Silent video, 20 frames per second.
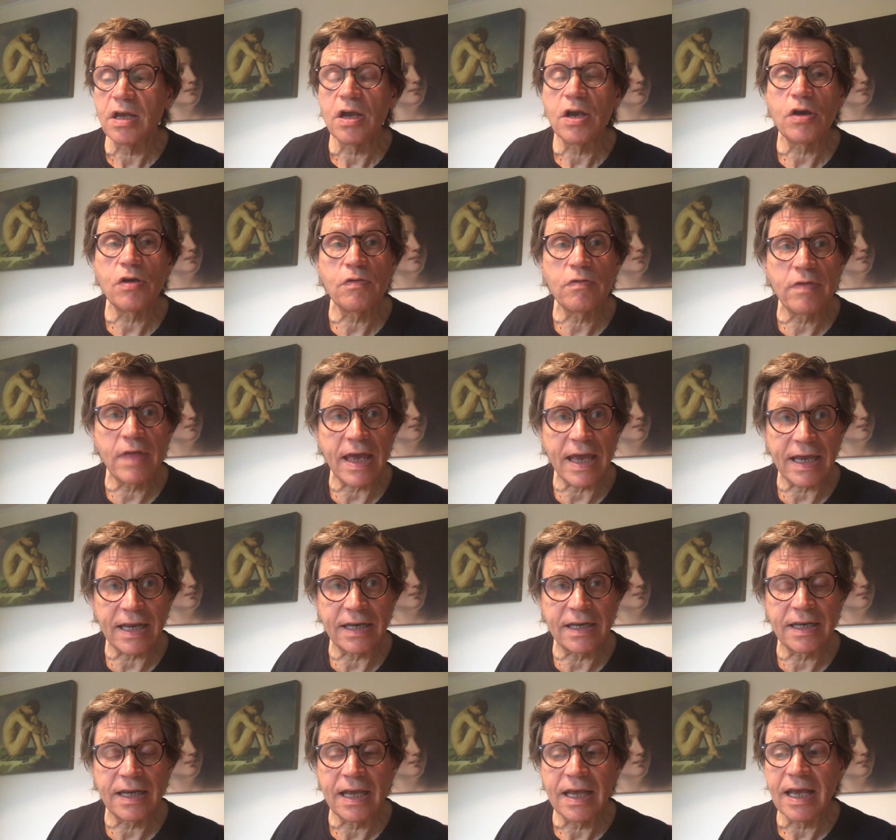who
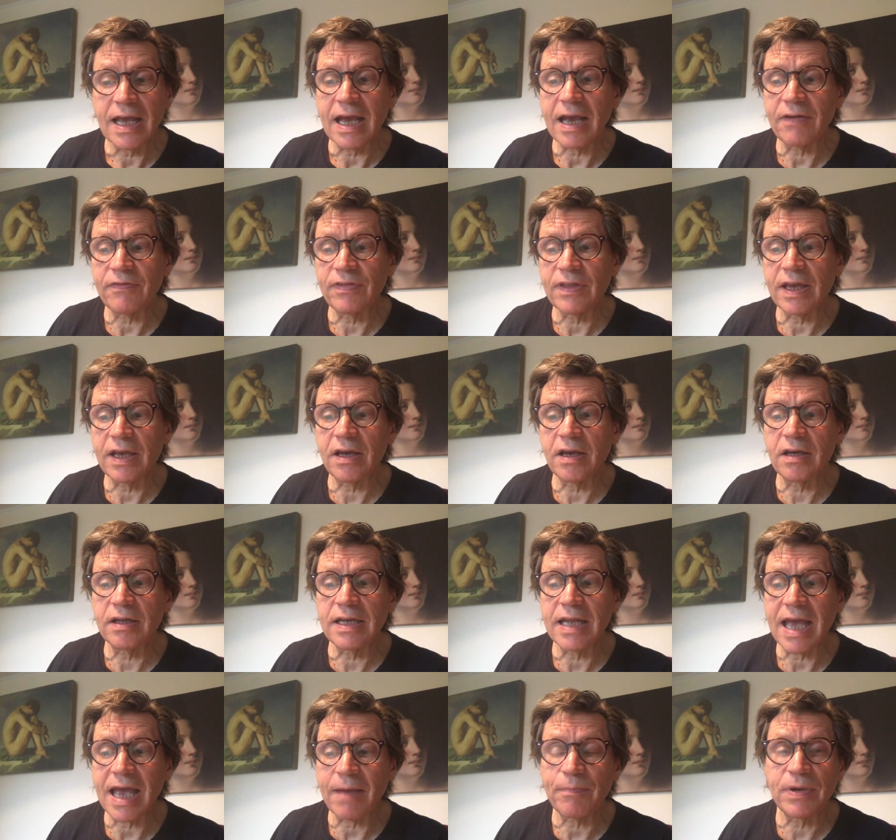then have their
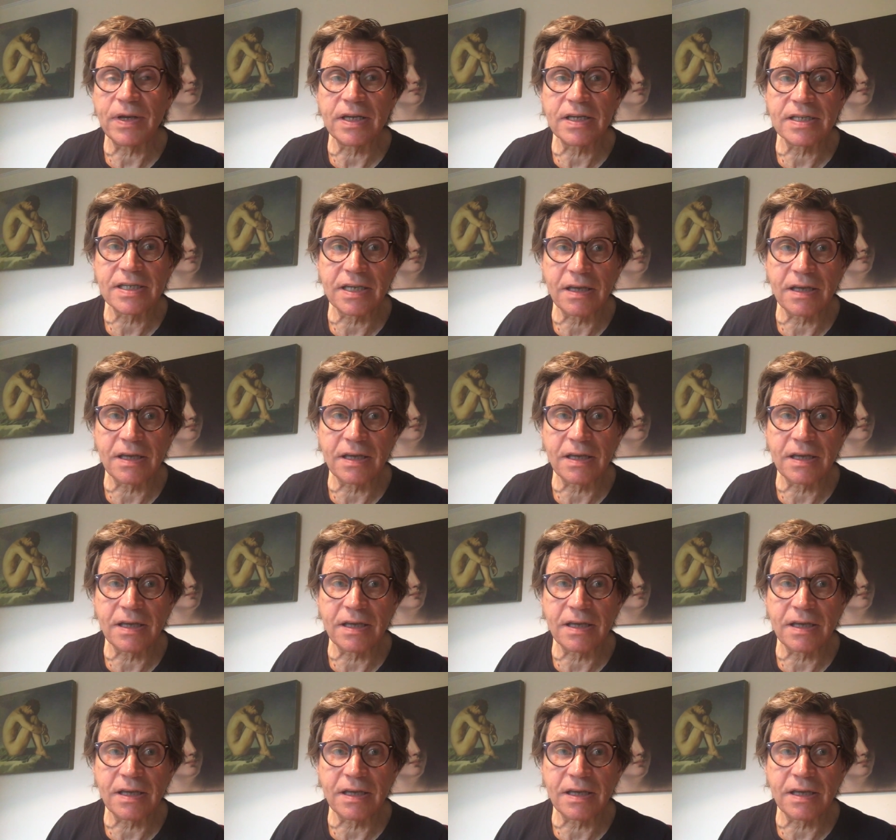unhappiness